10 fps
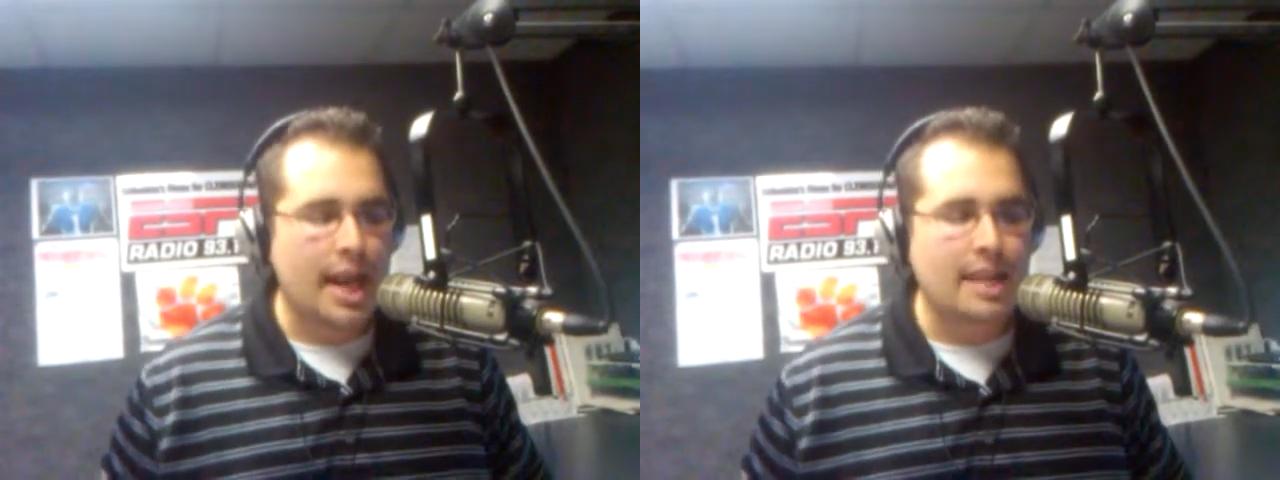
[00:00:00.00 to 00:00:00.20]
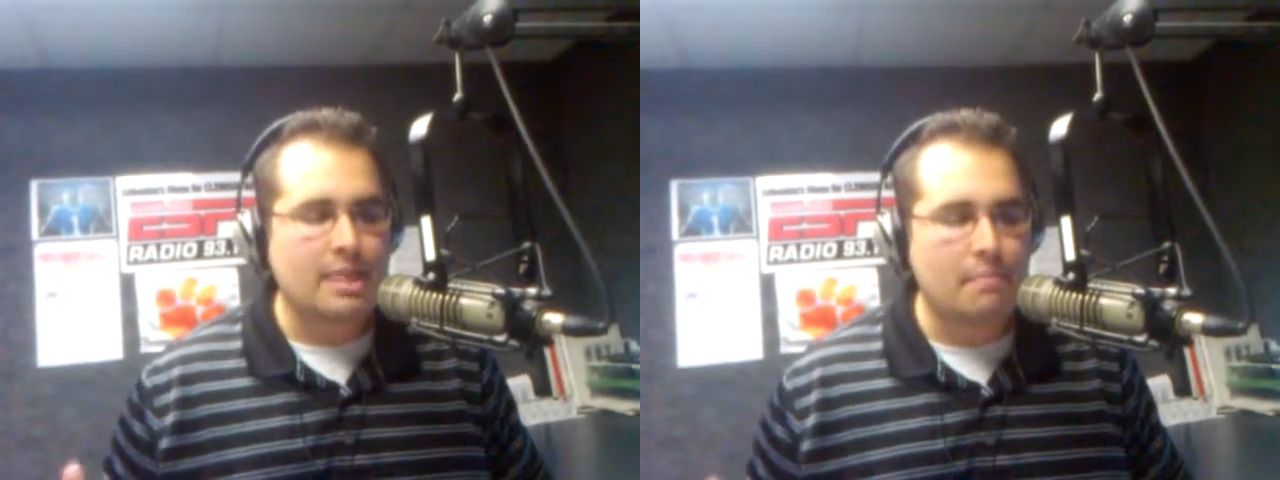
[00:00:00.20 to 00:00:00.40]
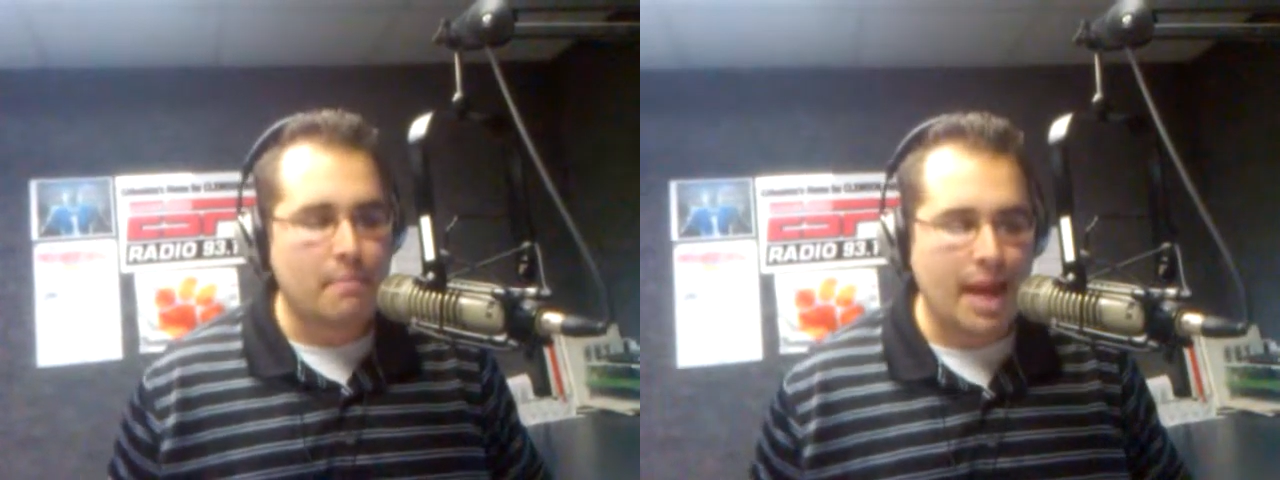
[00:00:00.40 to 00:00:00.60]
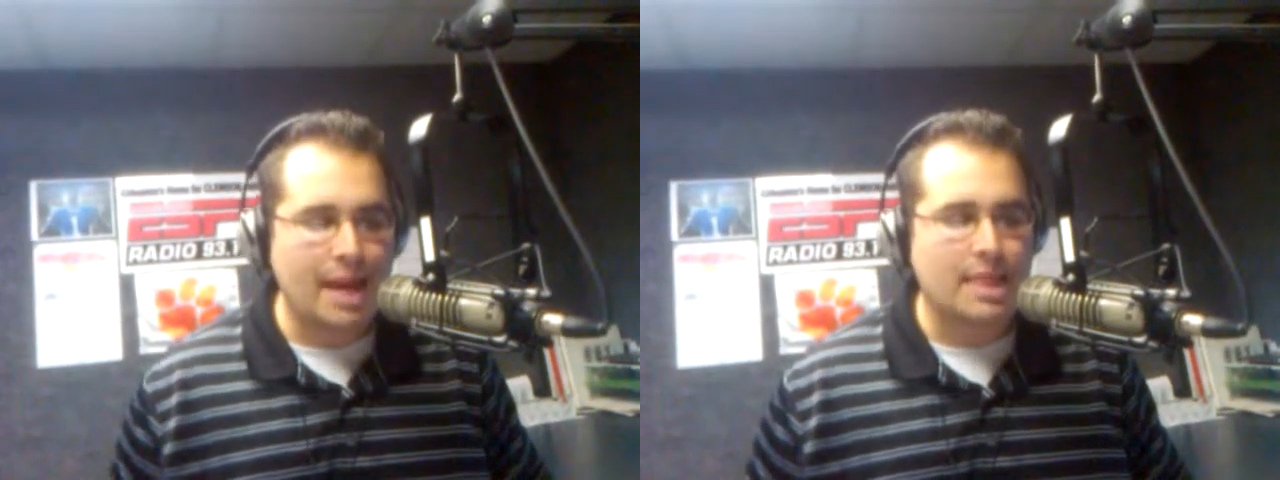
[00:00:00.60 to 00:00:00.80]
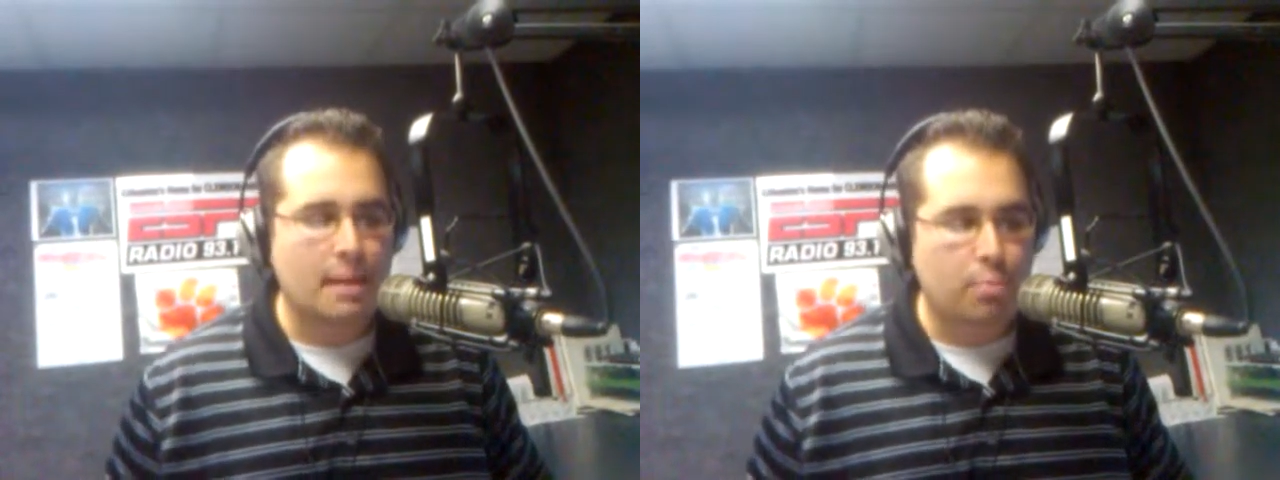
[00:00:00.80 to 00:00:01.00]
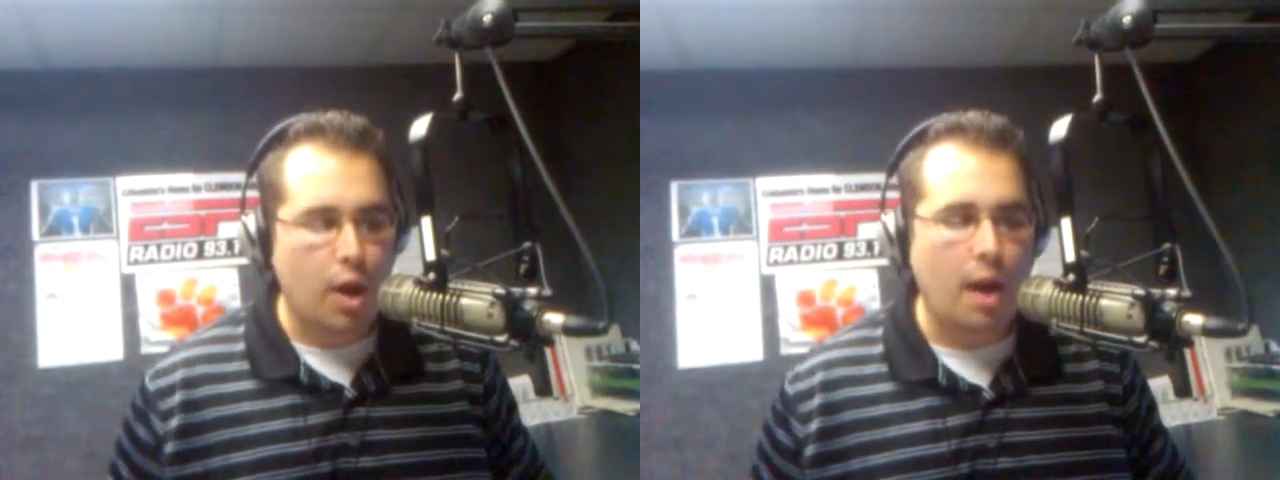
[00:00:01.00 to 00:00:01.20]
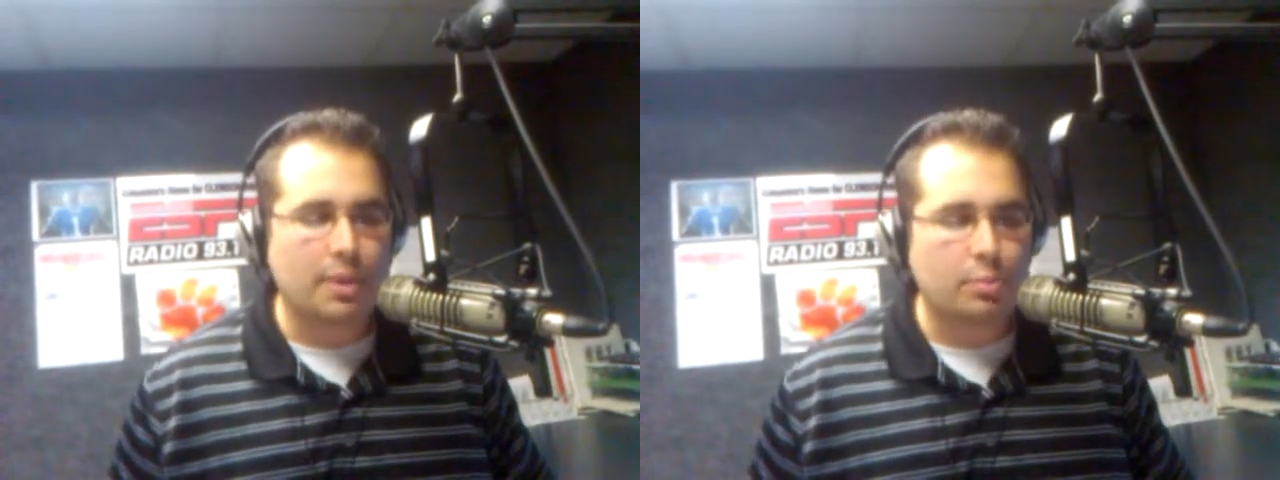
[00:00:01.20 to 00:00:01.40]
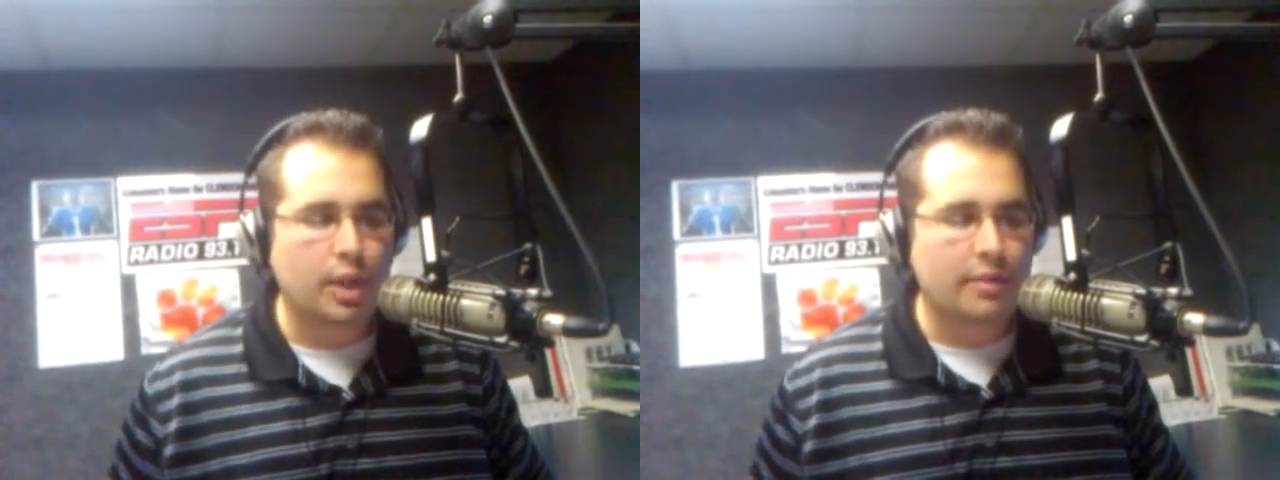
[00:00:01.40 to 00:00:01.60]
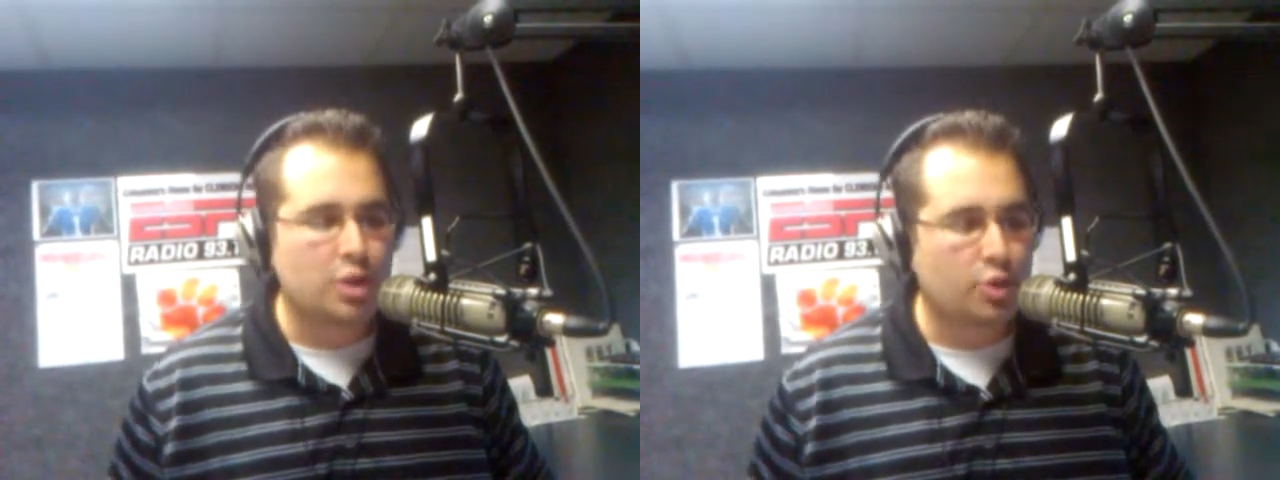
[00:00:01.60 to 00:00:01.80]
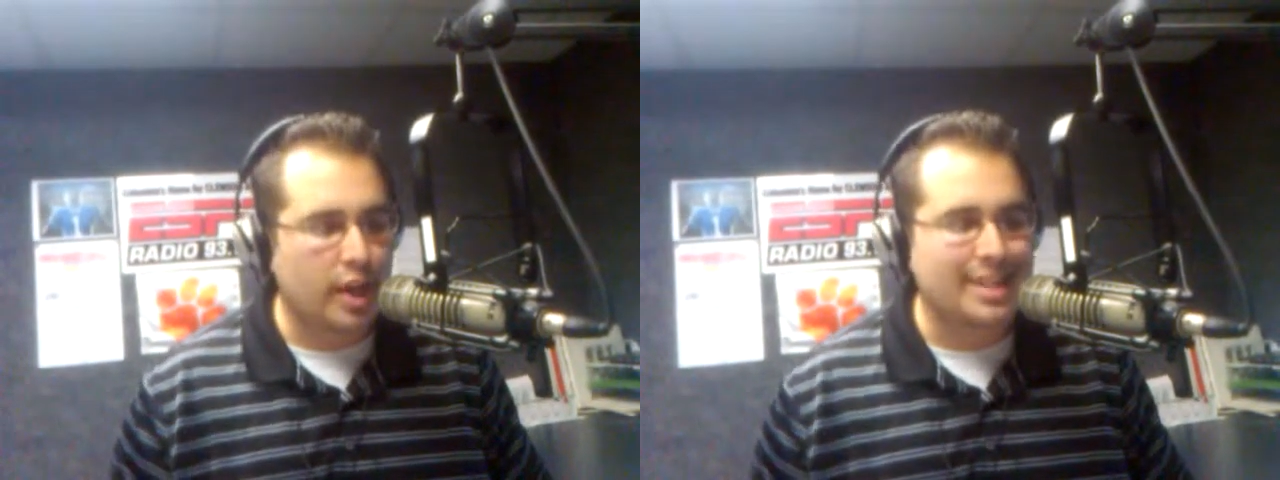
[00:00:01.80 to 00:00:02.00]
and the man that probably would have
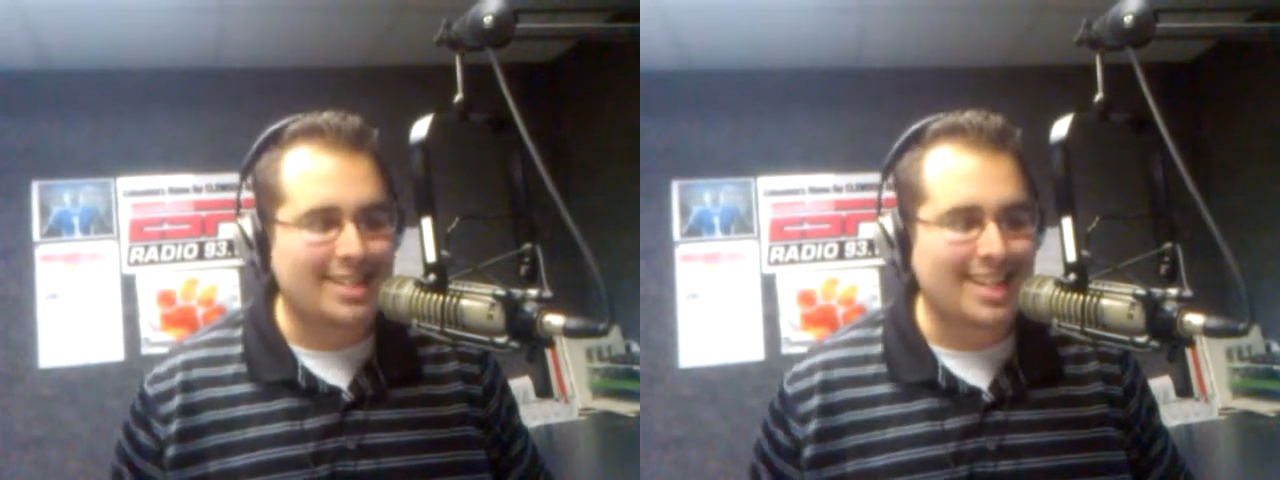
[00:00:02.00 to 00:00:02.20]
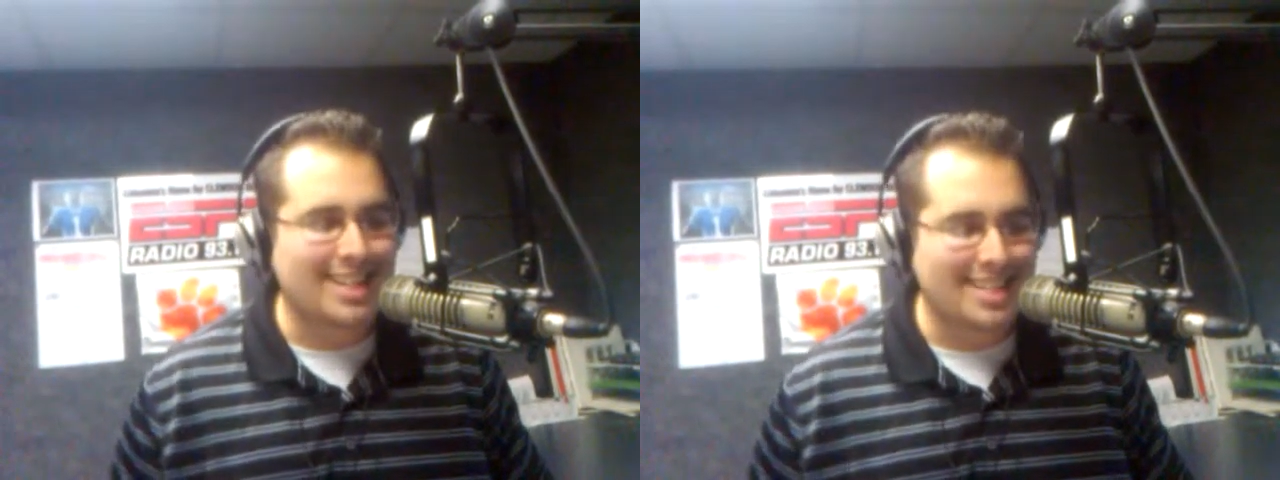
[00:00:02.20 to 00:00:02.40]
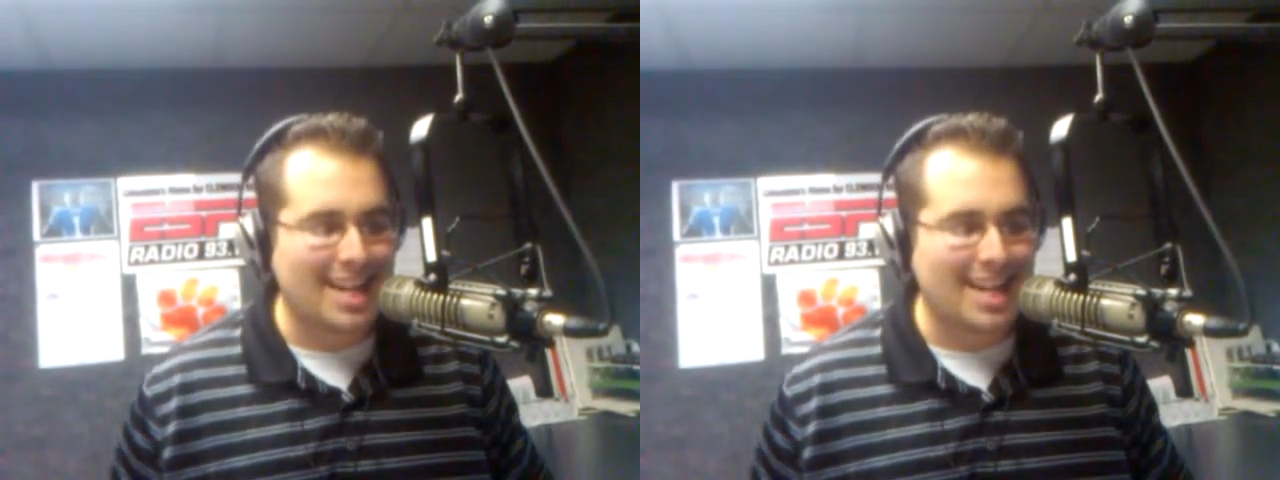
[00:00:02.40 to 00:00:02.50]
transcended